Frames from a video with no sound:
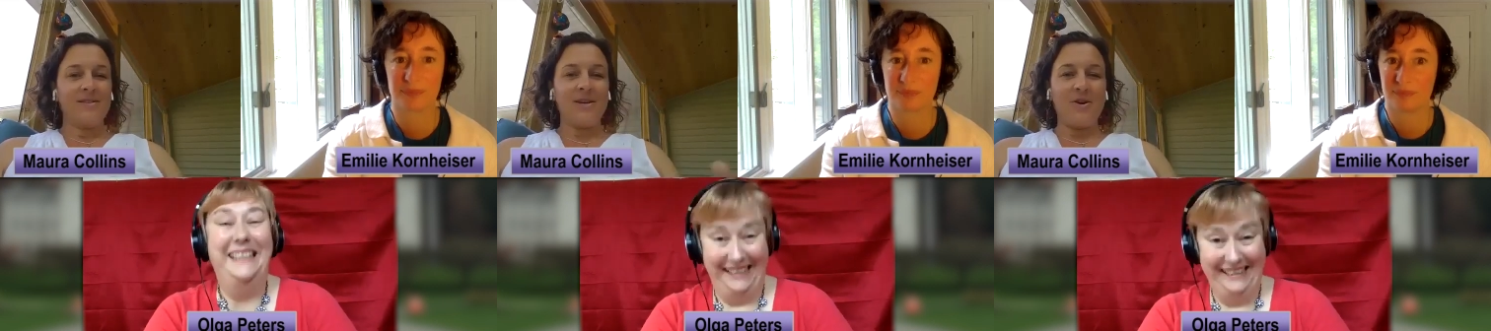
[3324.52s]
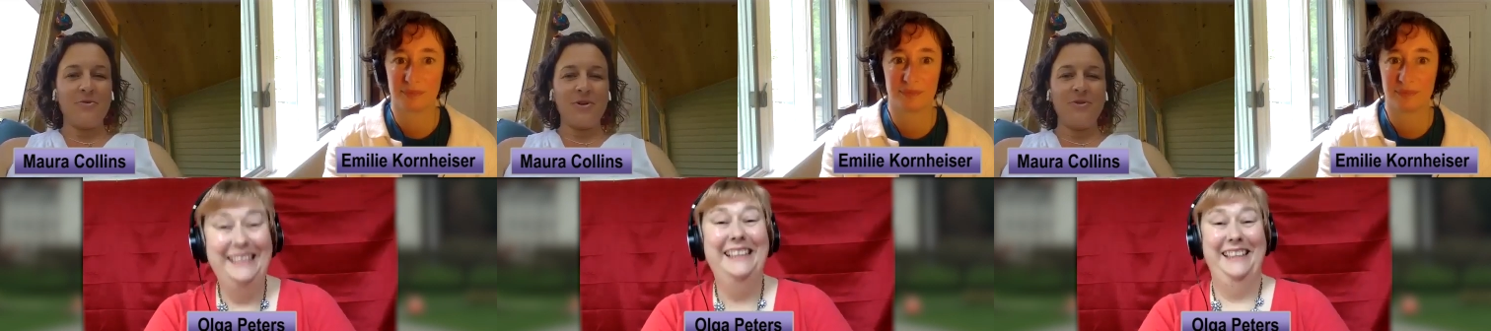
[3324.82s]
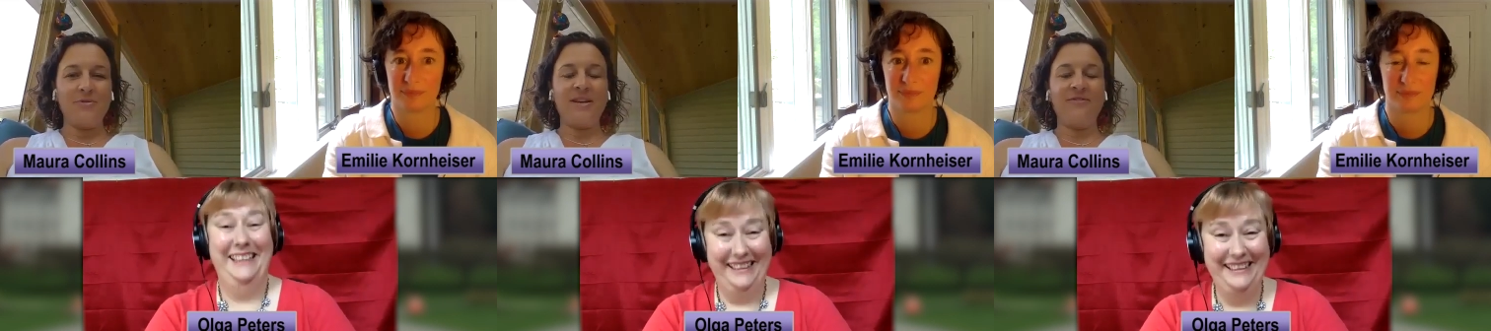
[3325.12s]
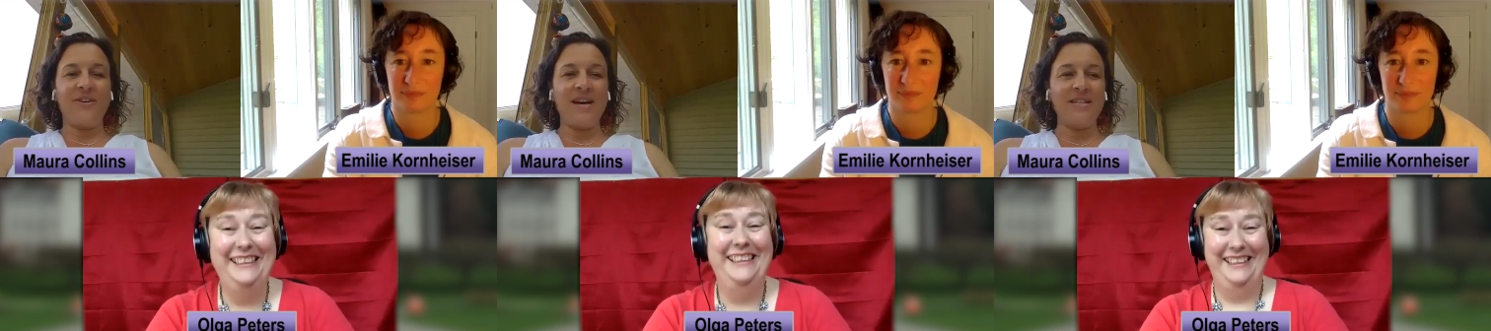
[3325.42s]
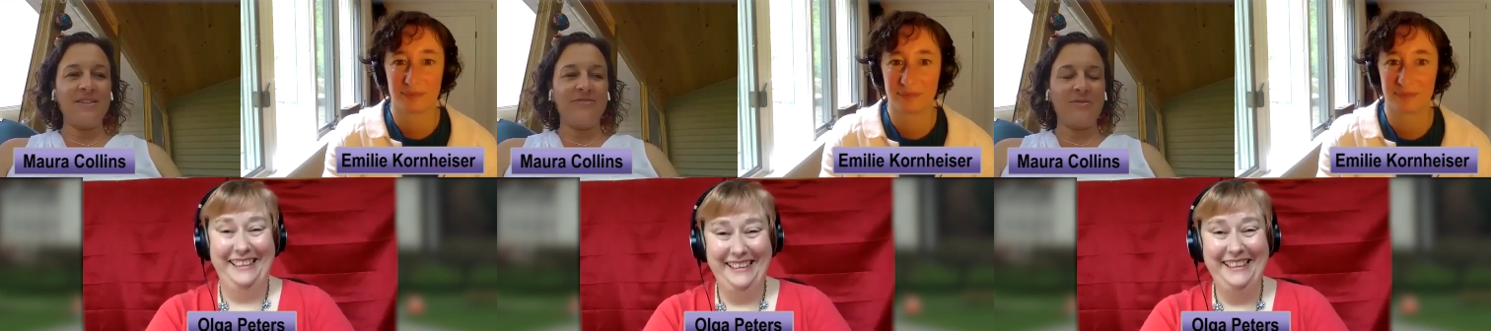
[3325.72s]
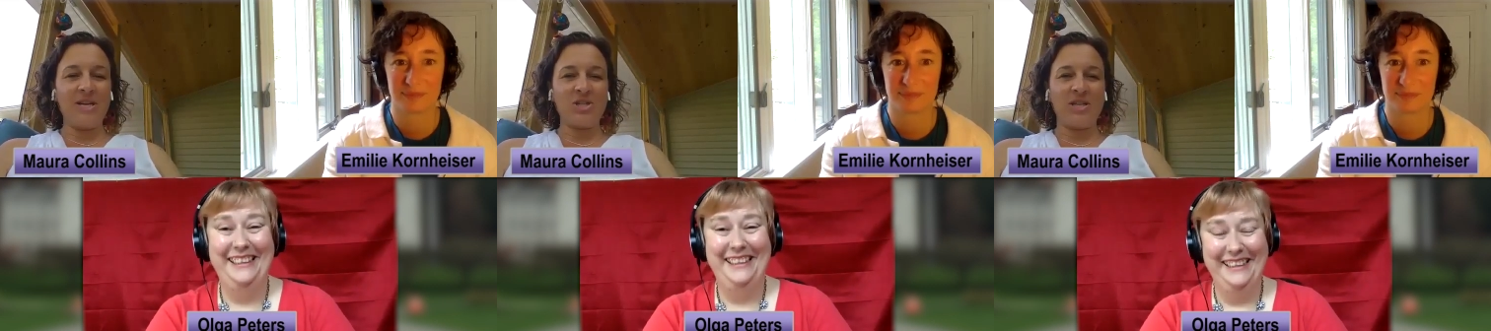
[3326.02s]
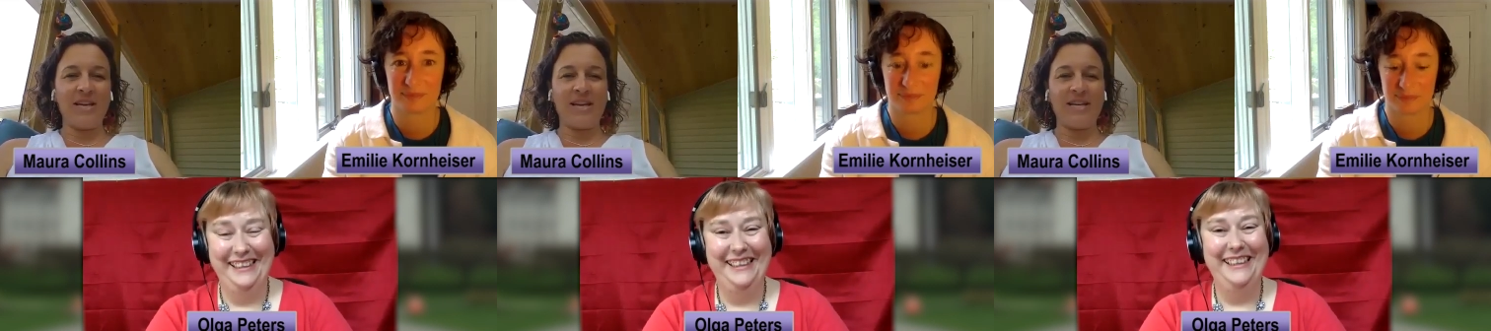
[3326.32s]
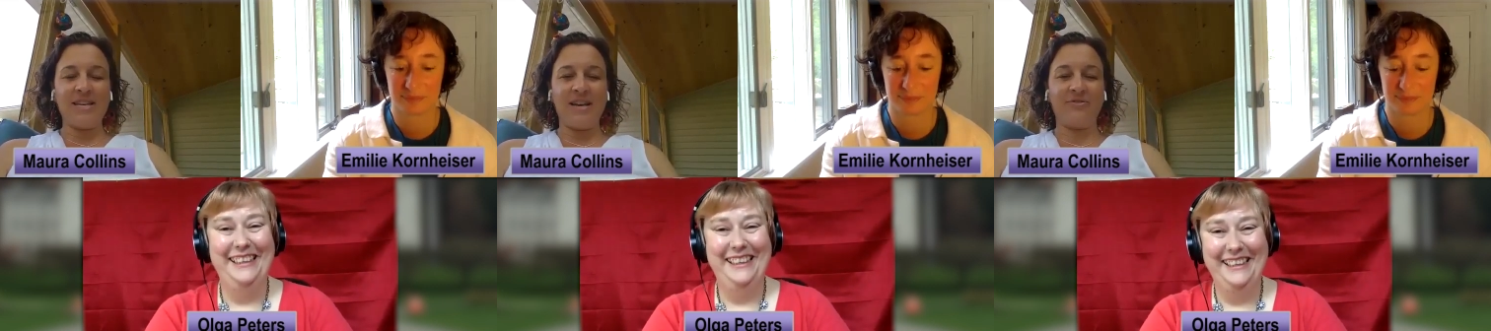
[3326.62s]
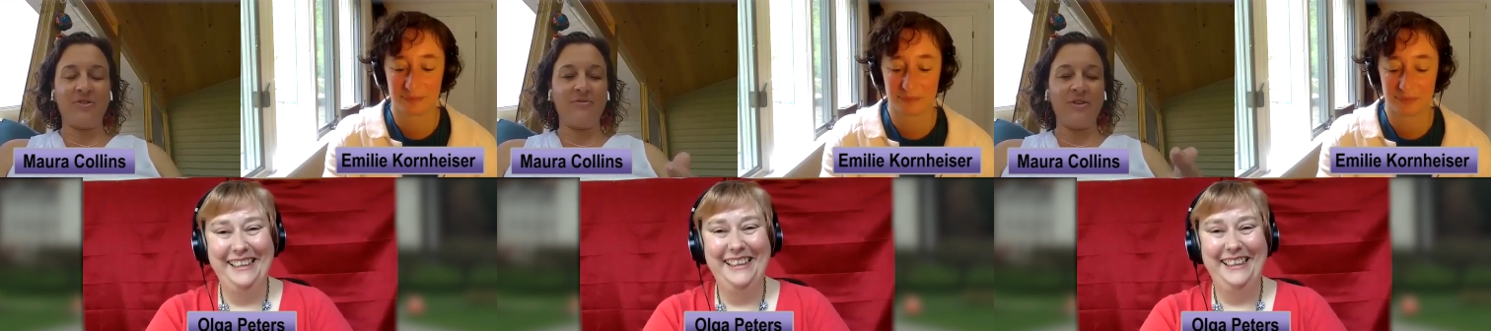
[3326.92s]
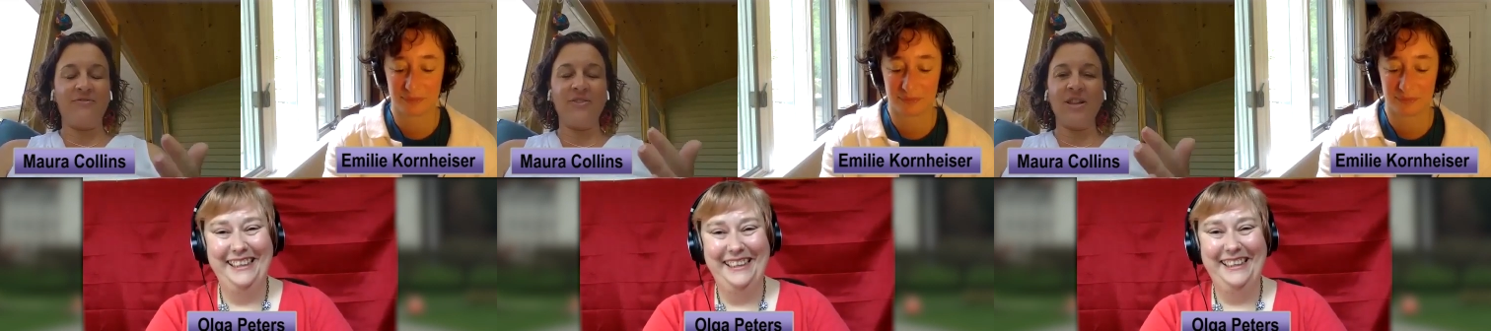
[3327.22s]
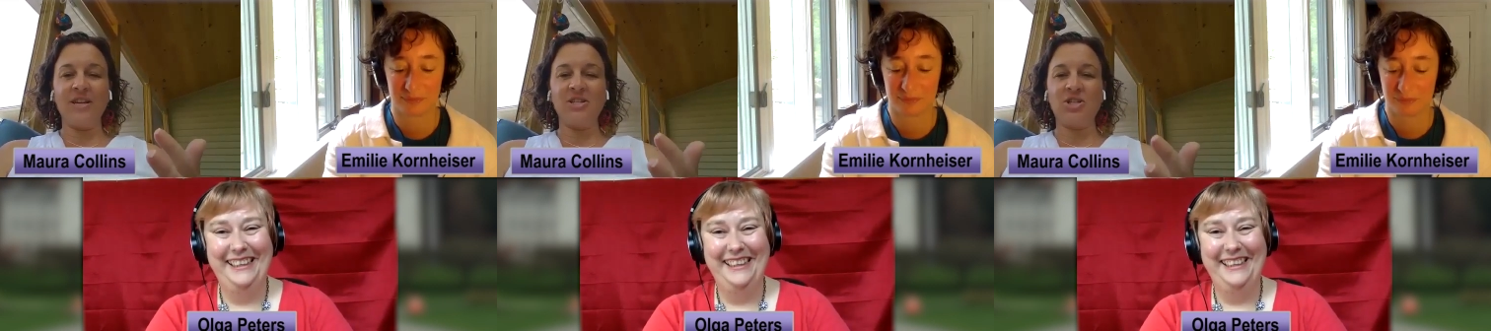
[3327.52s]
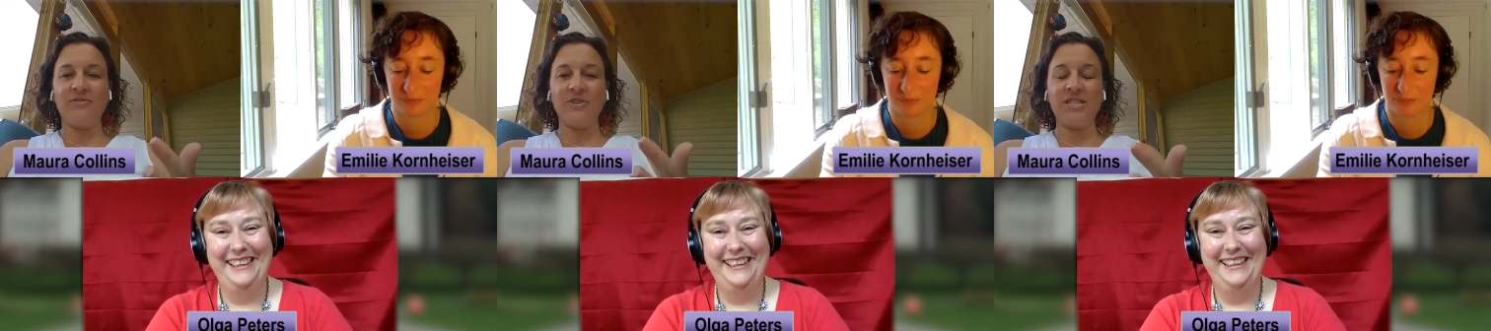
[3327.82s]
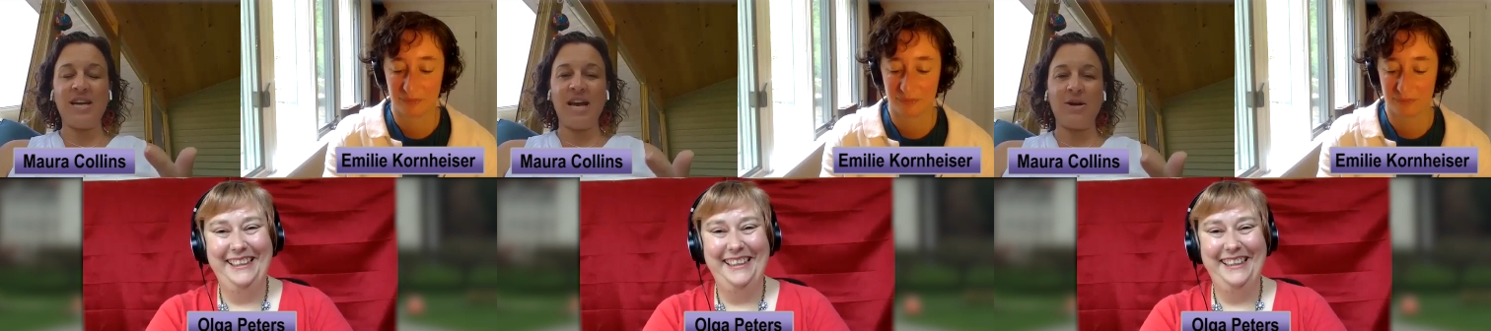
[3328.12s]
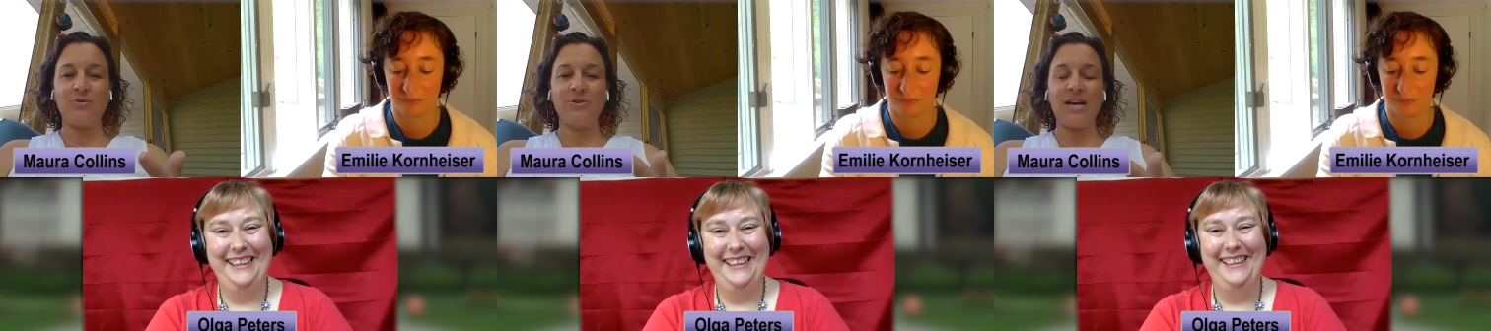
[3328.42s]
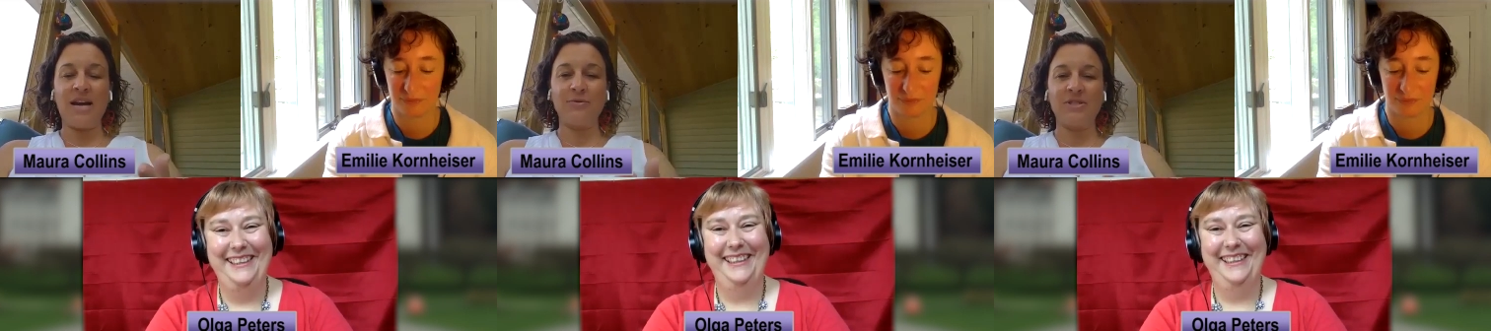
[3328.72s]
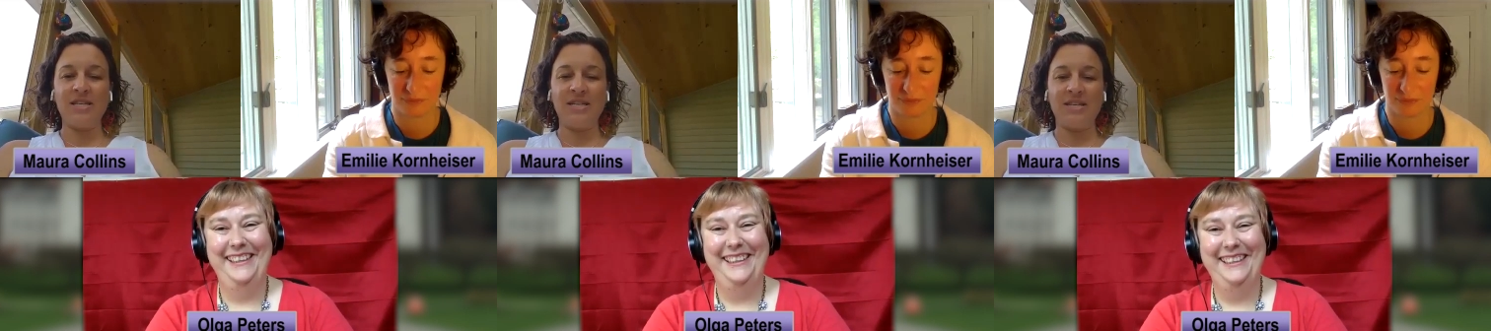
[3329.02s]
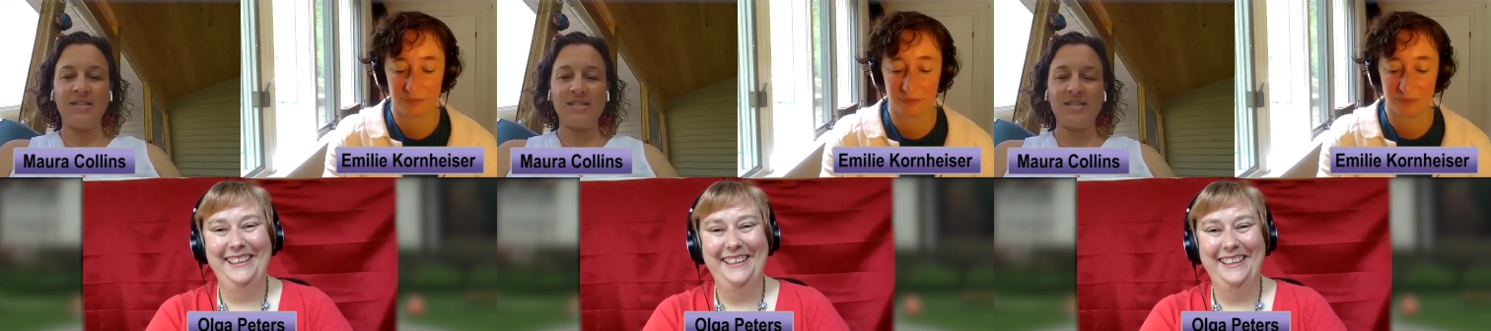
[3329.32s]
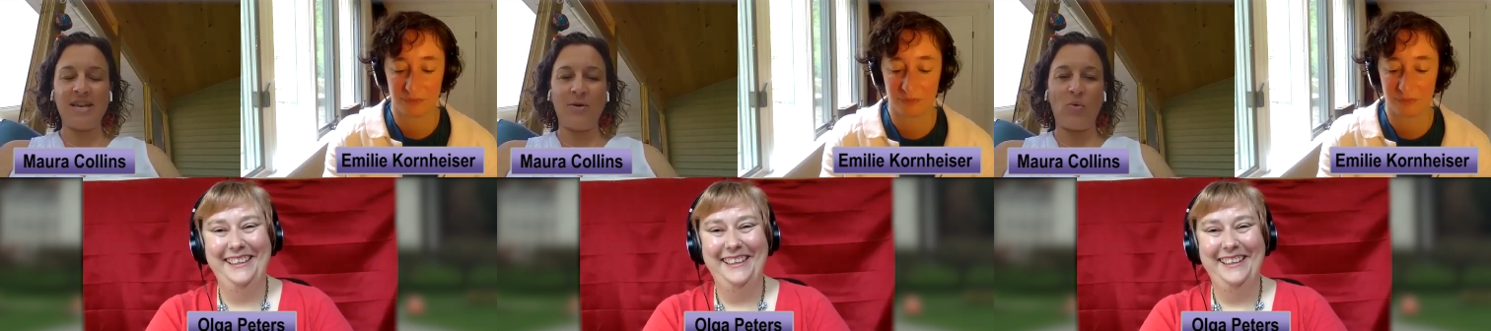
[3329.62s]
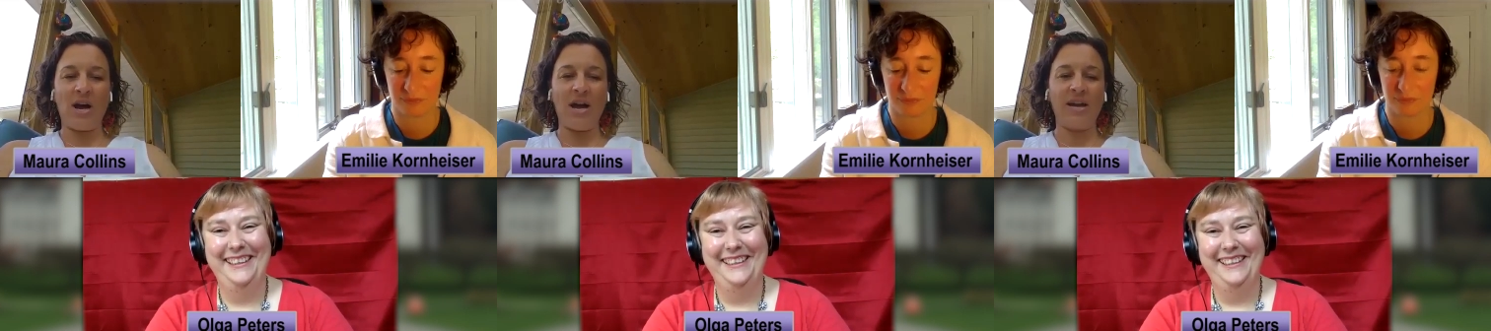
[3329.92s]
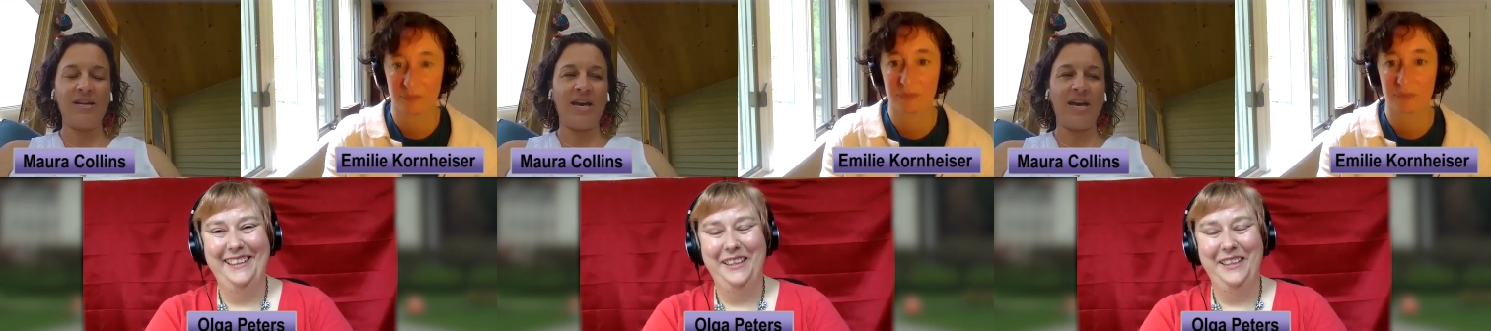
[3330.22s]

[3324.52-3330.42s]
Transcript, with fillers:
Speaker 1: So you can find information, like I said, for every village, every town, county, and statewide,